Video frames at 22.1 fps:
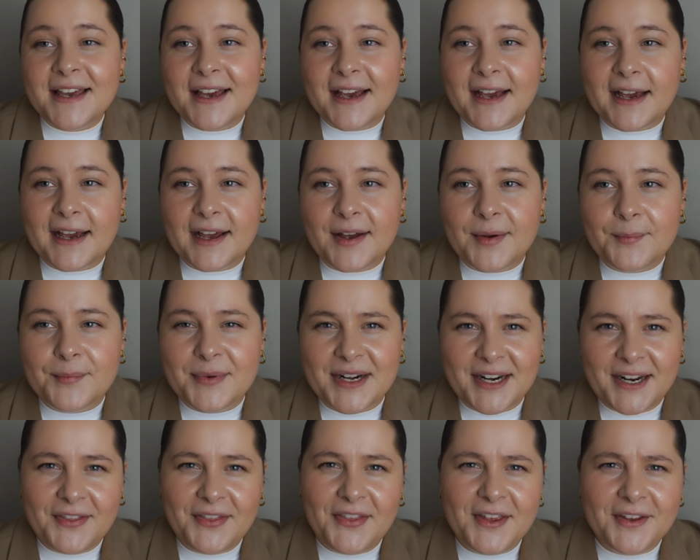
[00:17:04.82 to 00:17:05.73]
but
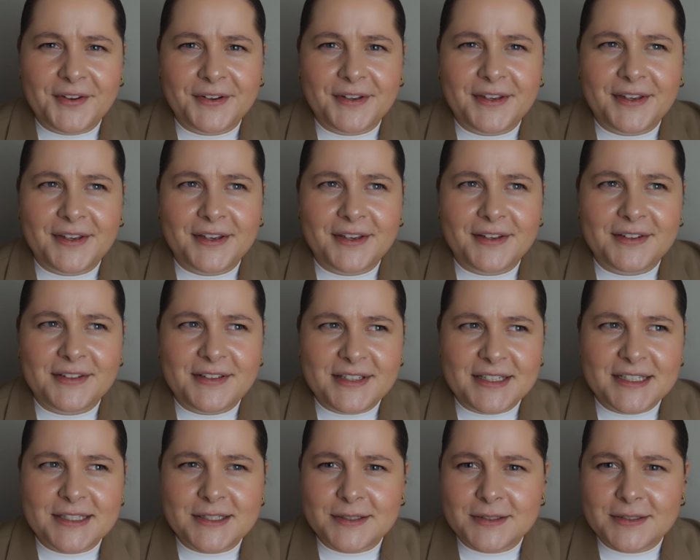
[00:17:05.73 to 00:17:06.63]
I think
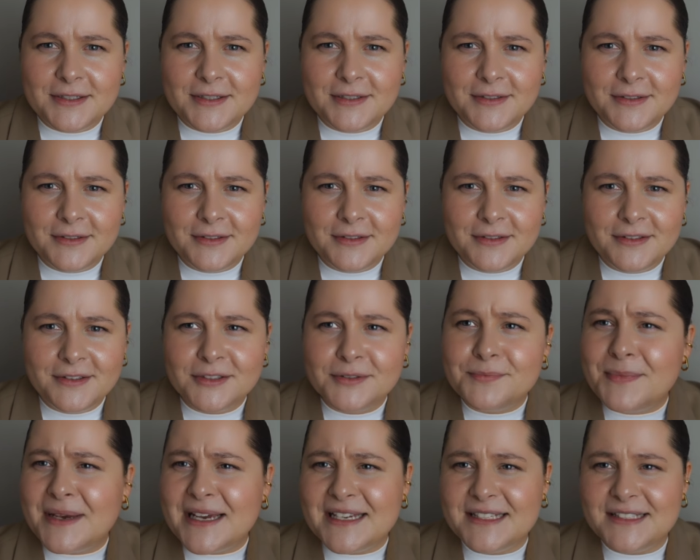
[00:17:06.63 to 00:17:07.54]
this
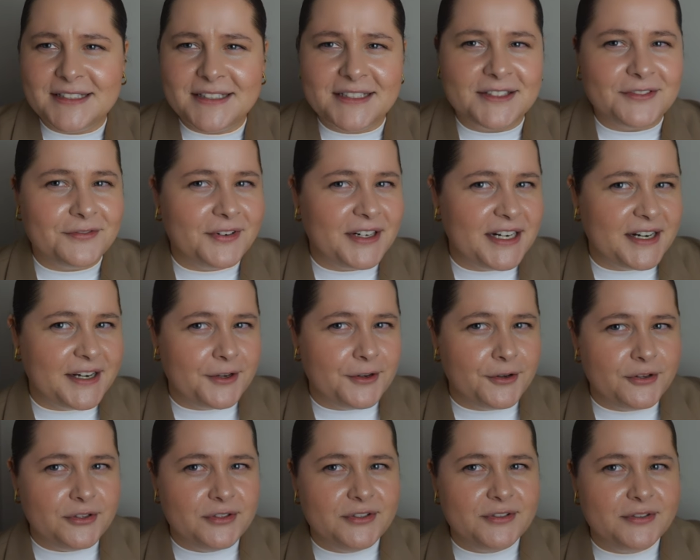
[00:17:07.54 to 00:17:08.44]
space is very
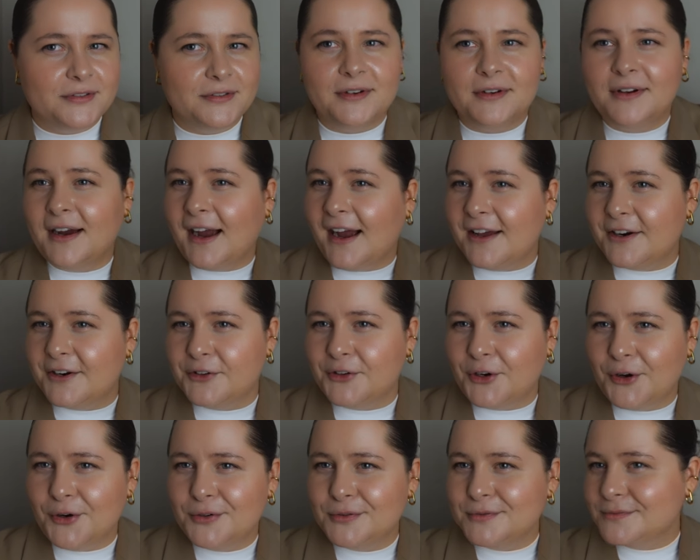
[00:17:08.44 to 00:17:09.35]
good. I don't
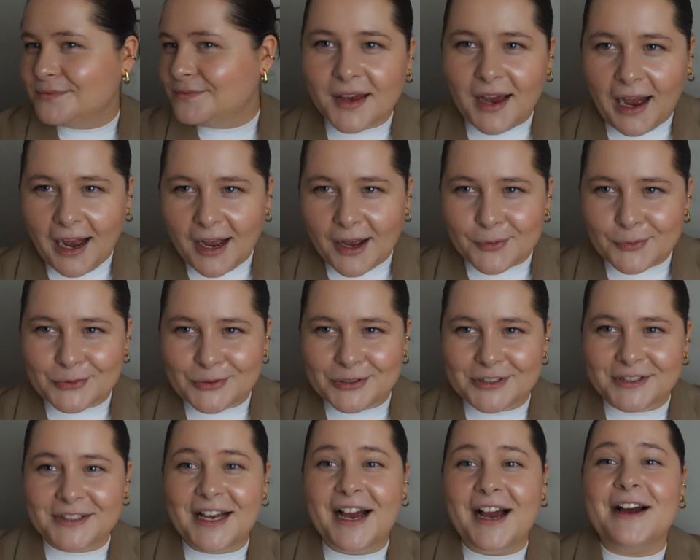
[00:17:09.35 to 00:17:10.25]
know, I
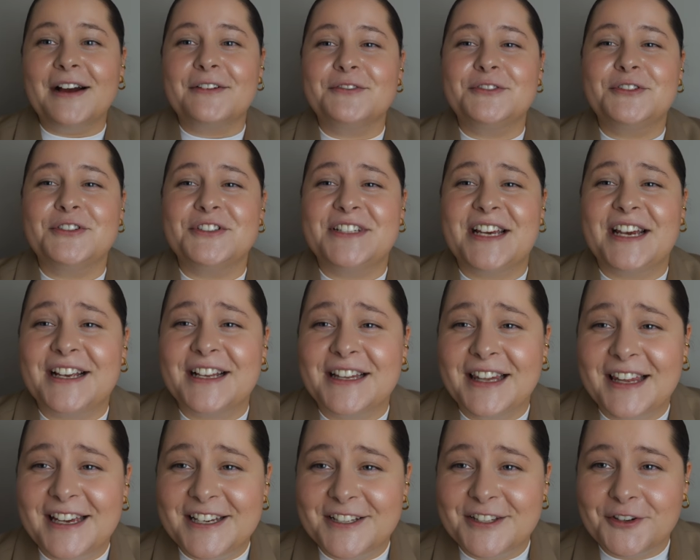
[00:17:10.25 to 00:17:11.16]
will have to check
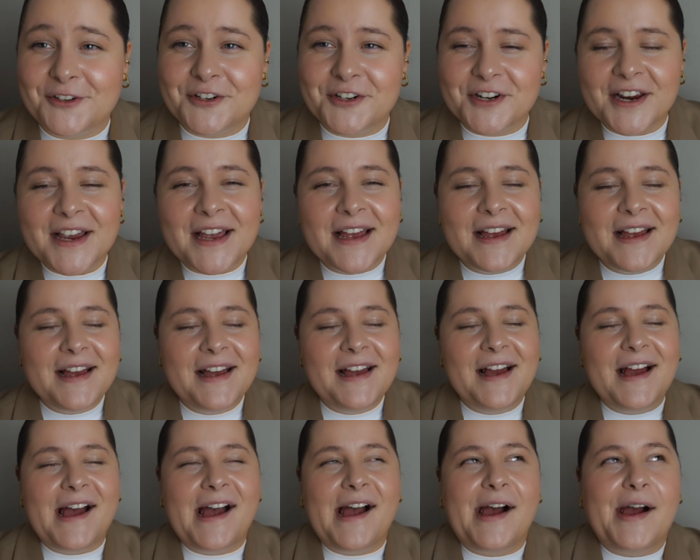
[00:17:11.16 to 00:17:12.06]
later
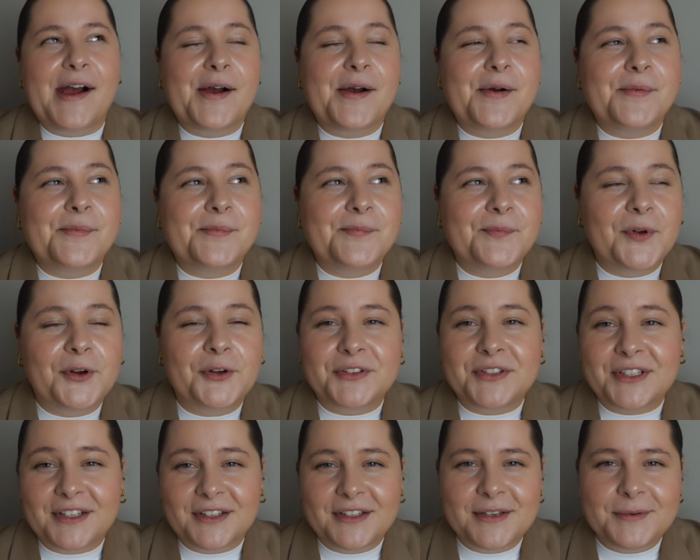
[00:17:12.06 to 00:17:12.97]
on
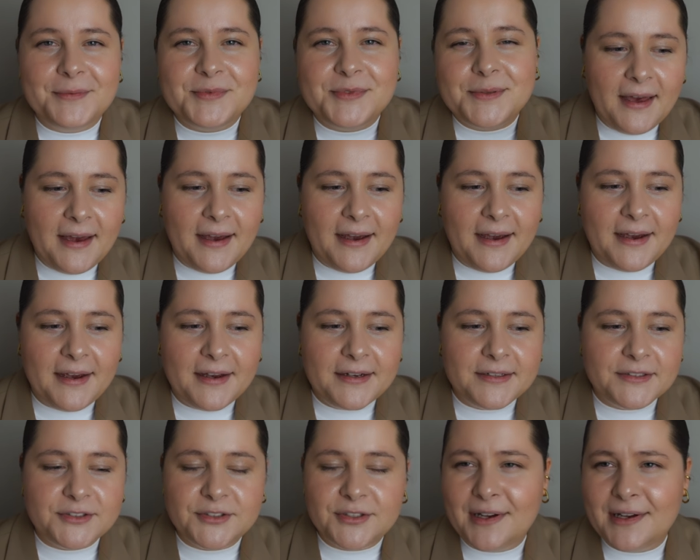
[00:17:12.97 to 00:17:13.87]
the clips.
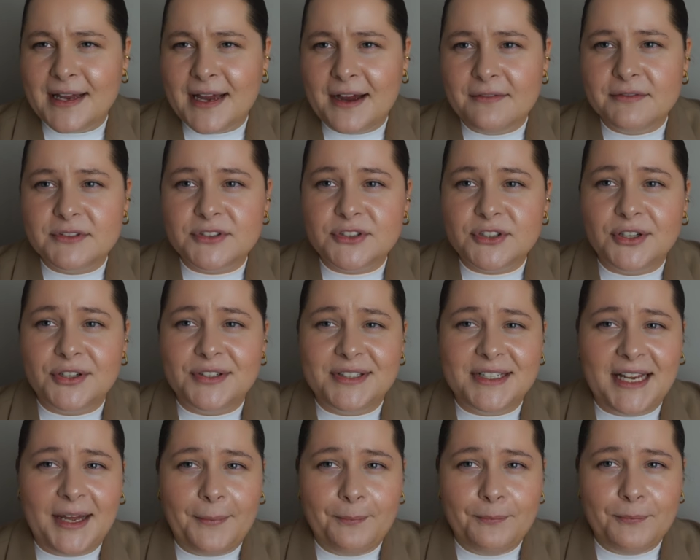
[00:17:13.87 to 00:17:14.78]
So I haven't done
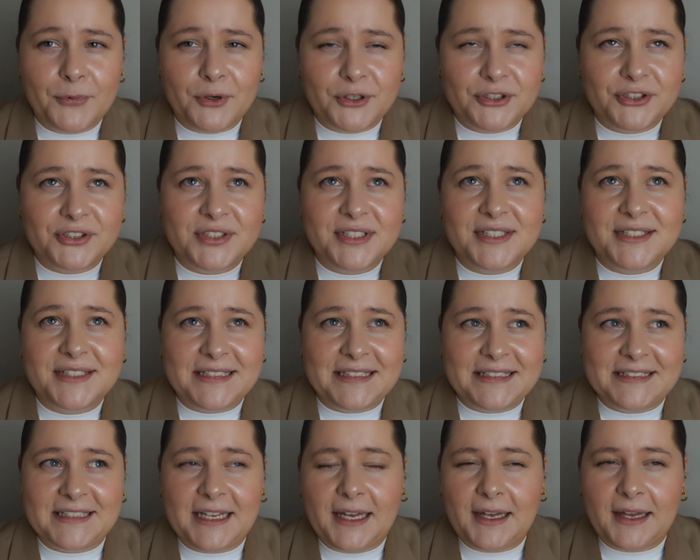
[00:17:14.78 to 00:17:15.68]
that much
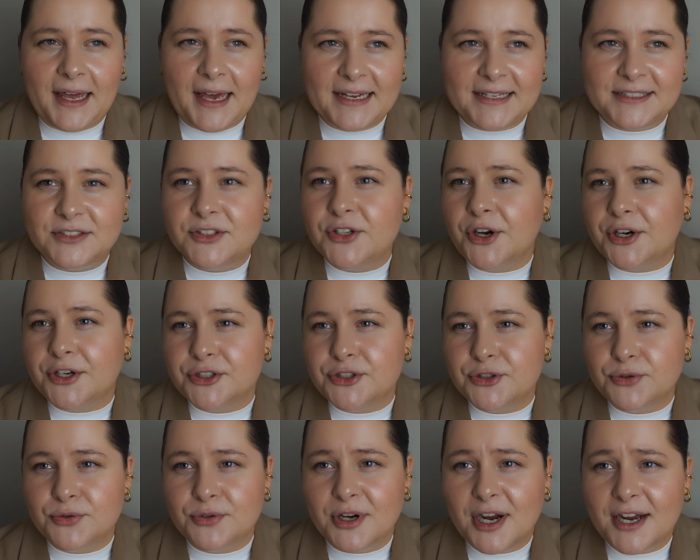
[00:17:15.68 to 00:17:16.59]
since I last talked
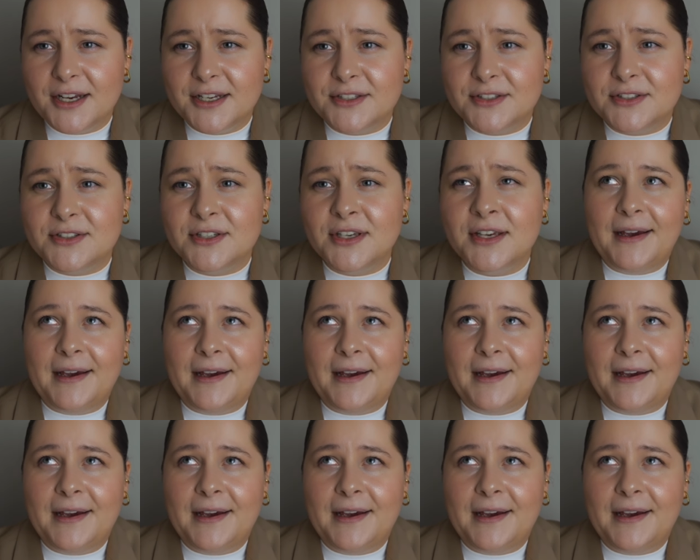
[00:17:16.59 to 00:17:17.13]
to you guys